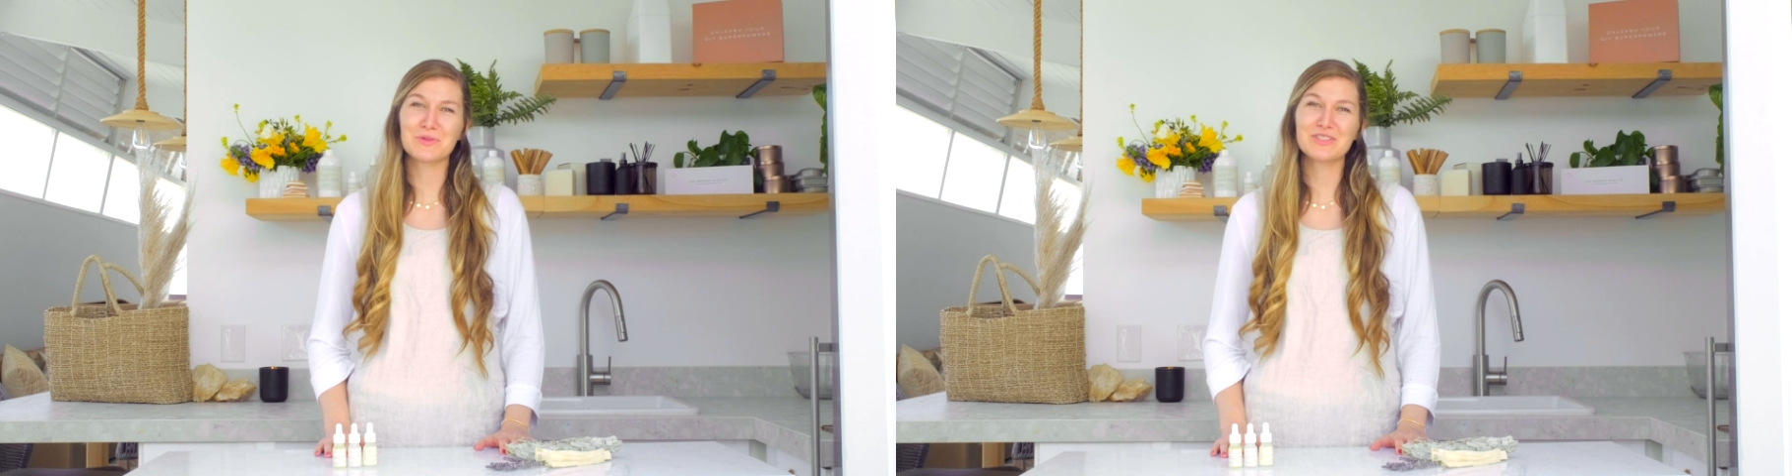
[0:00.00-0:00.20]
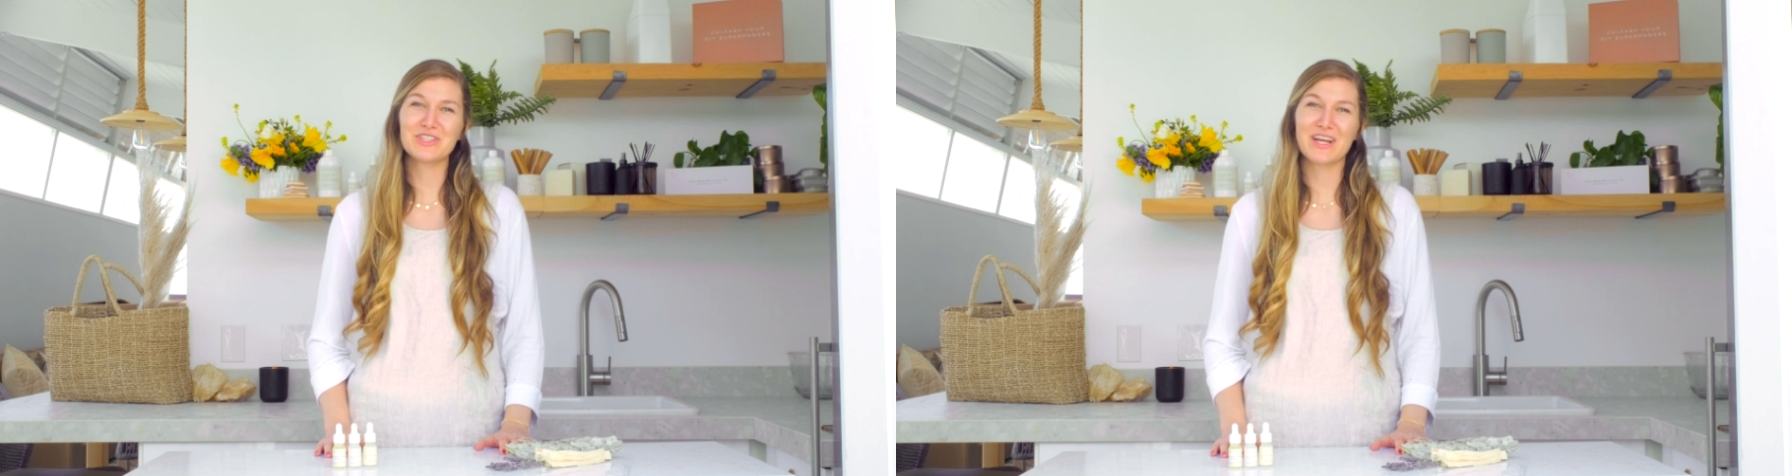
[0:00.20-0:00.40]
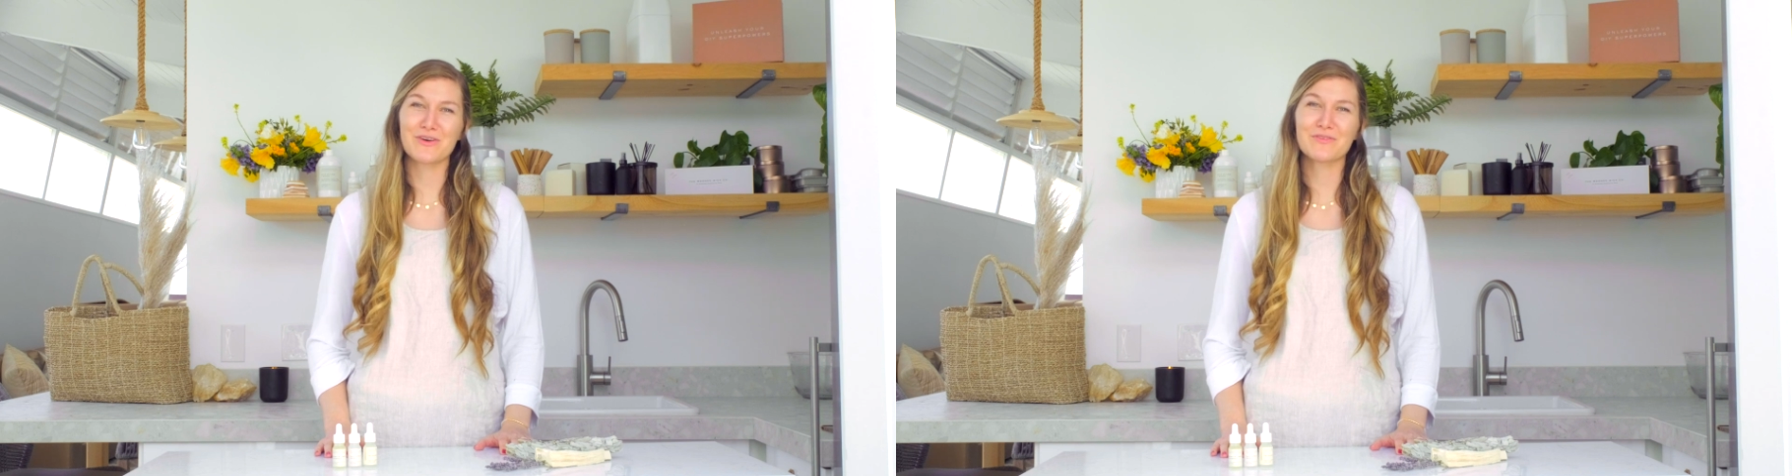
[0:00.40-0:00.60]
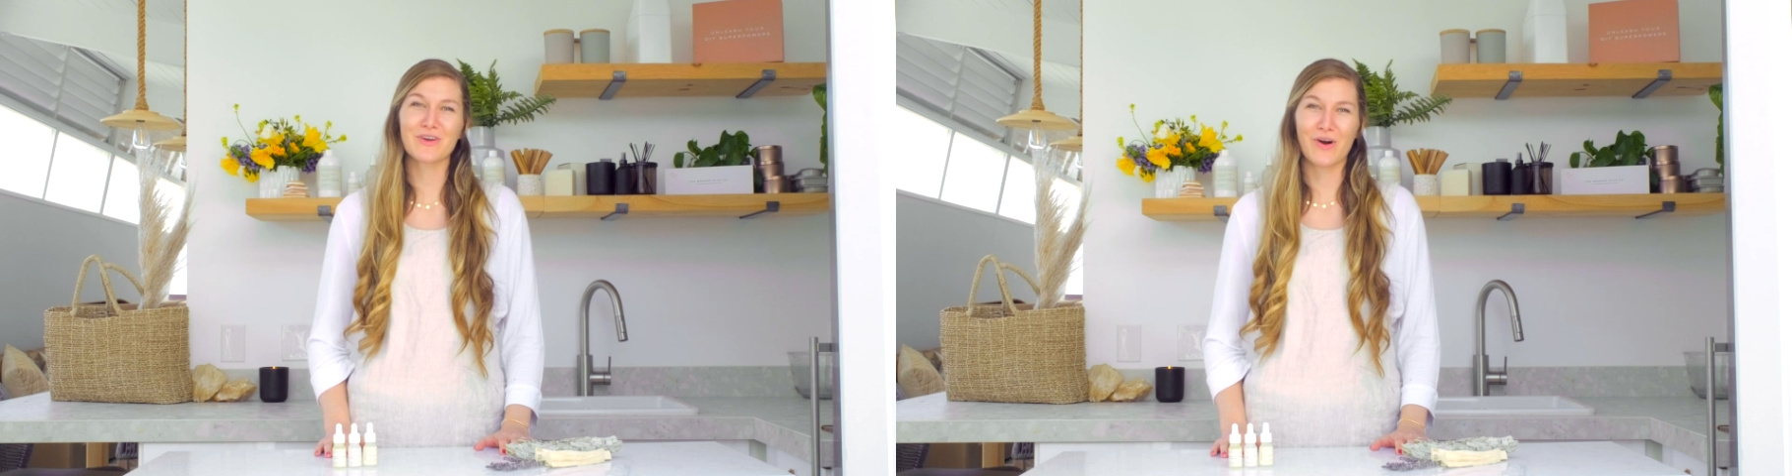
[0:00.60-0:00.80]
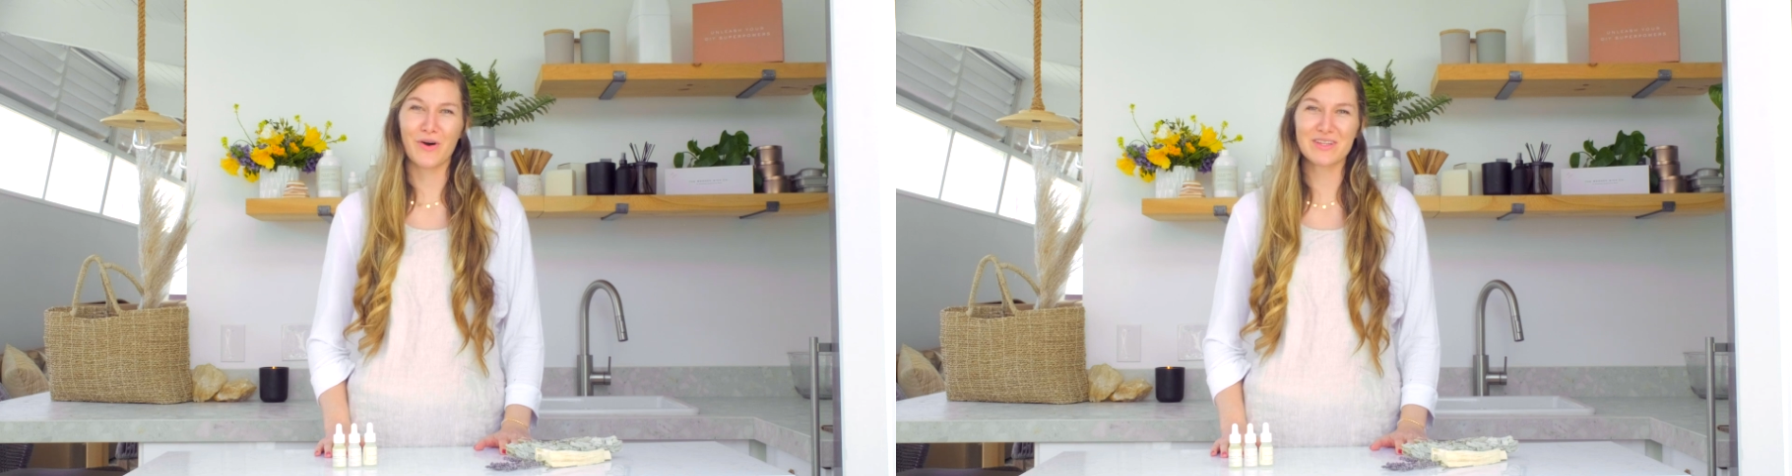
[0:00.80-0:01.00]
to our channel
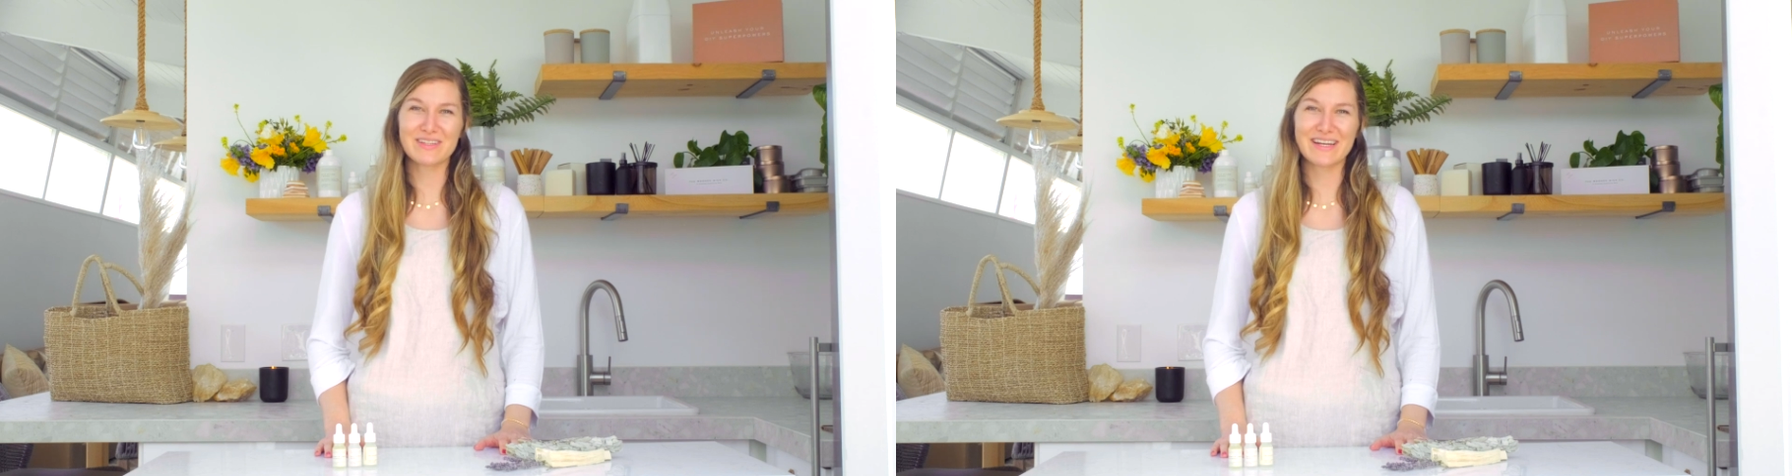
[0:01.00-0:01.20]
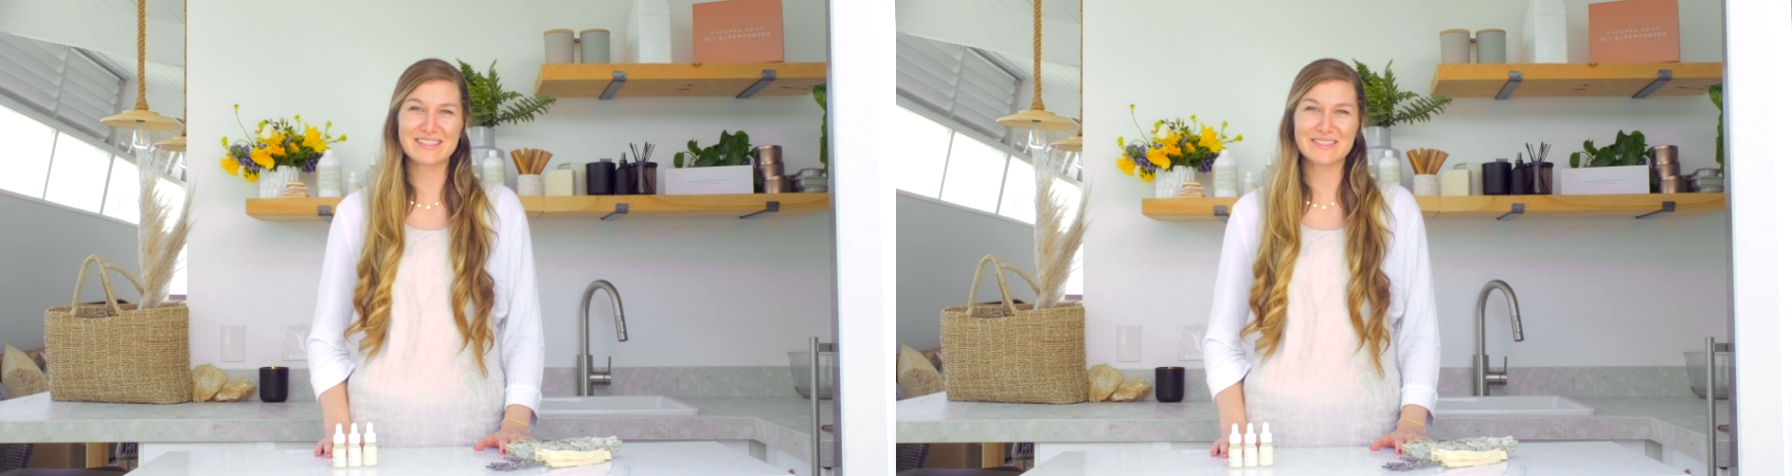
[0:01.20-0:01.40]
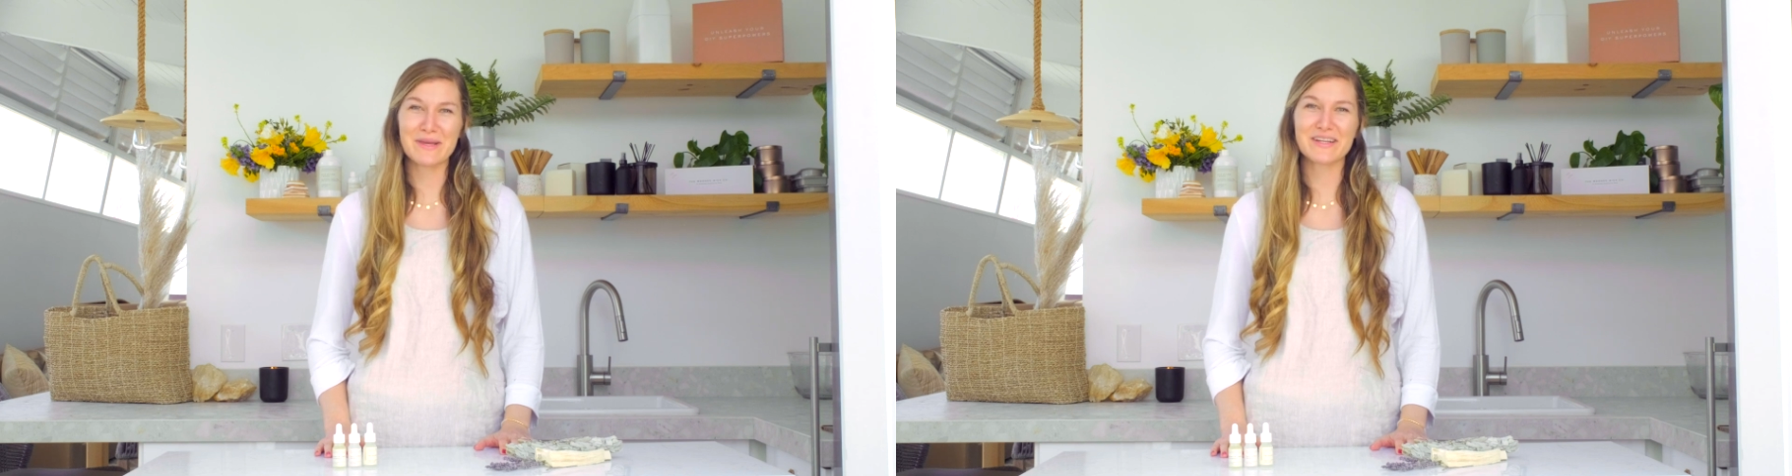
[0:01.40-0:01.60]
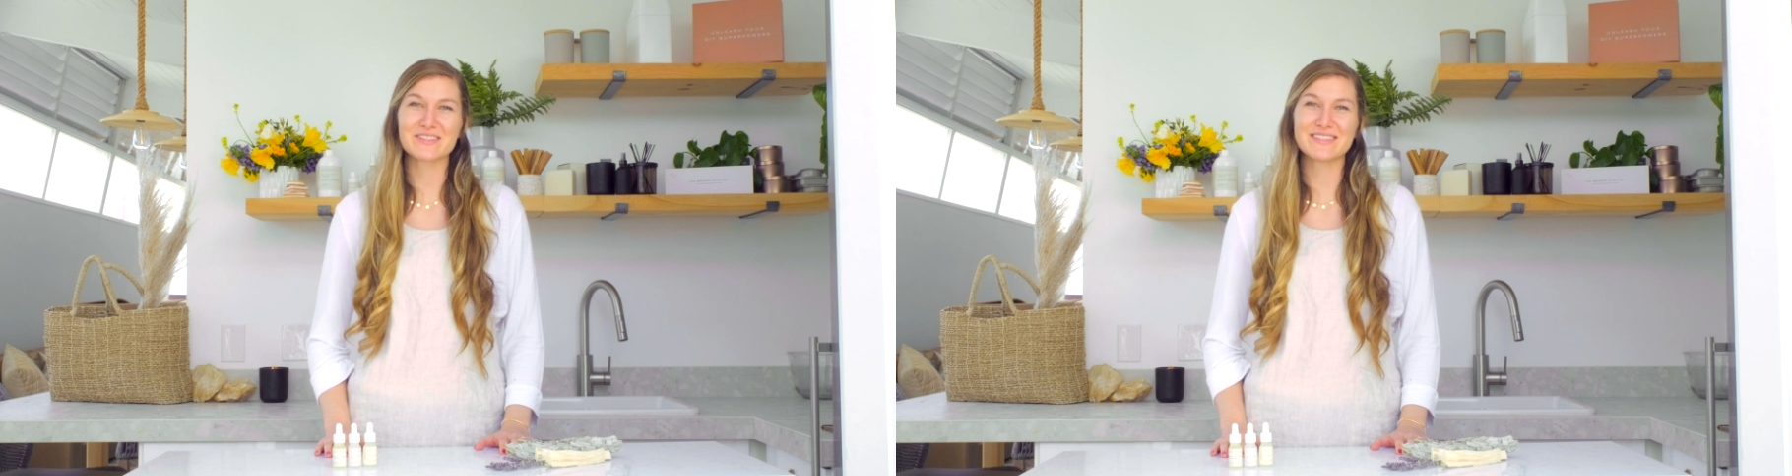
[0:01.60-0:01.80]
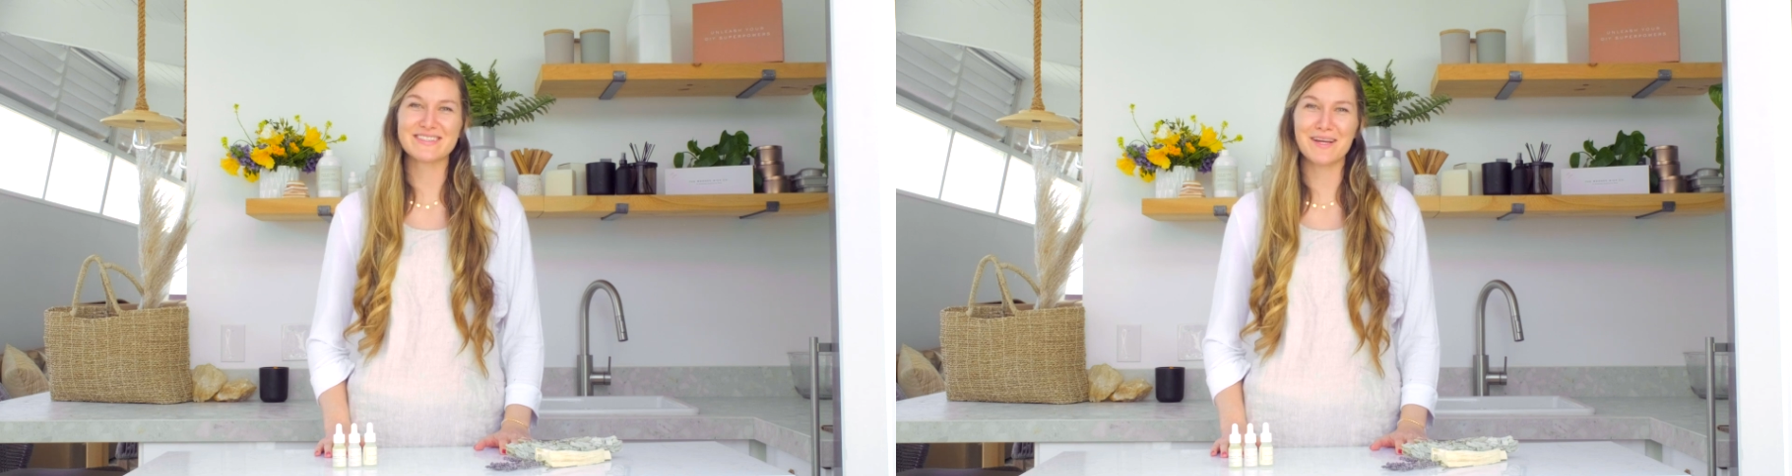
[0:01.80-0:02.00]
for all the latest
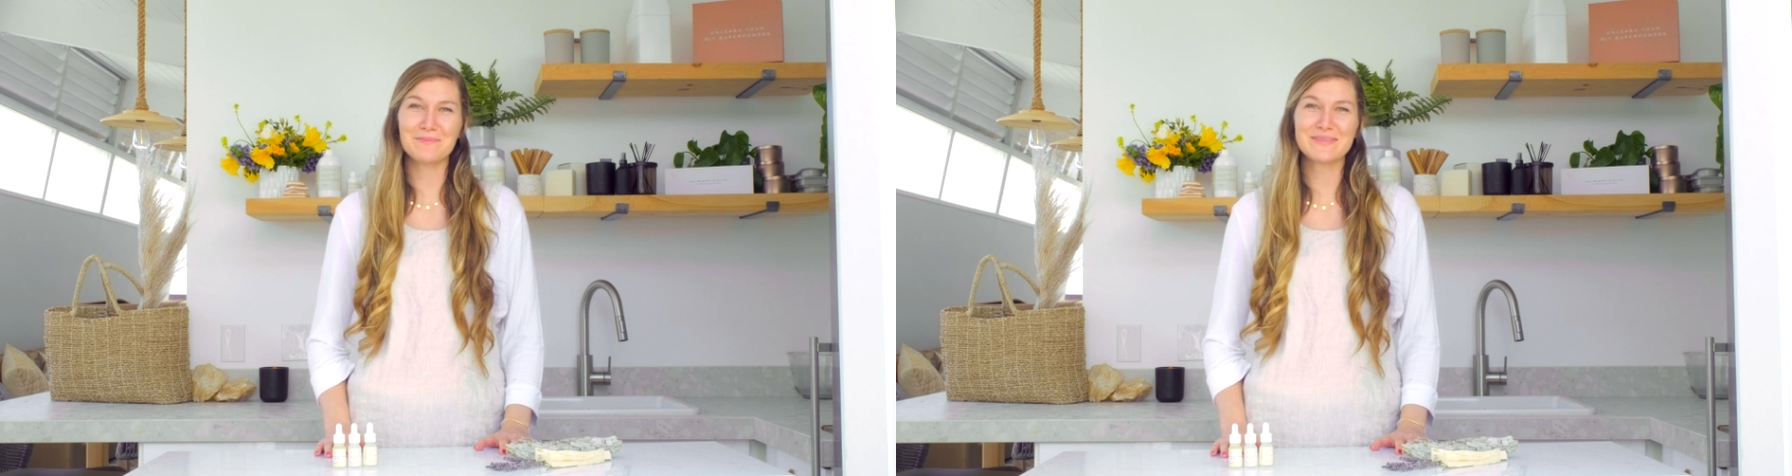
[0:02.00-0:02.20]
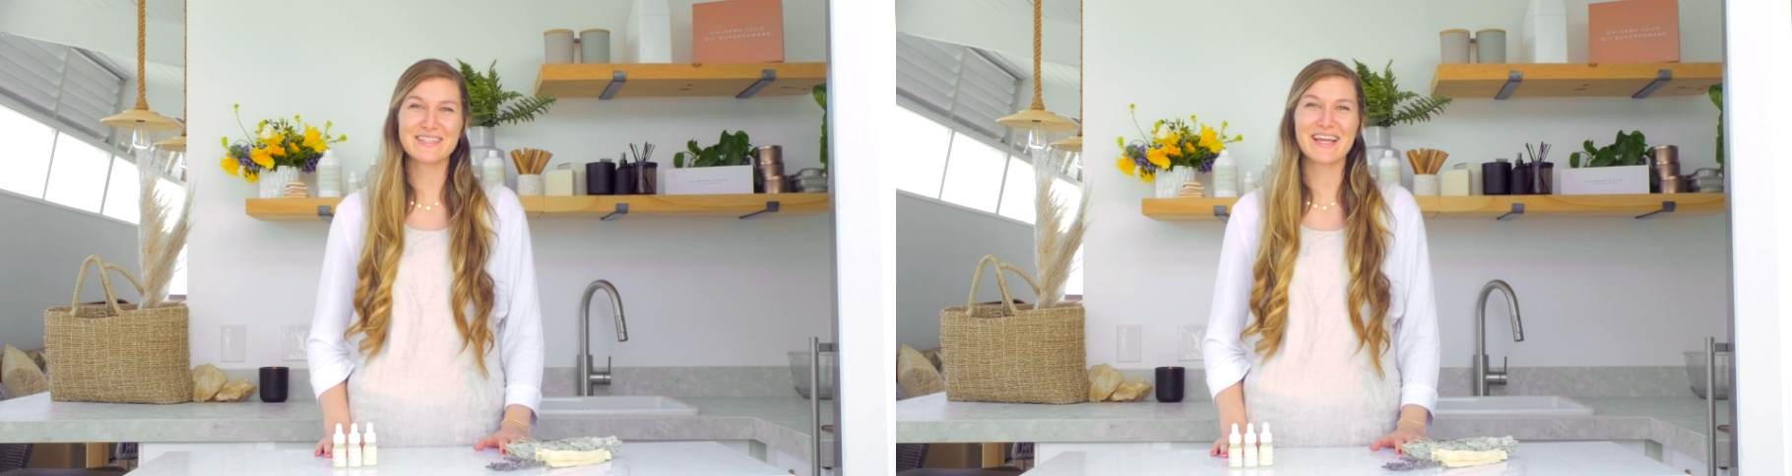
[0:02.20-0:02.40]
makers tips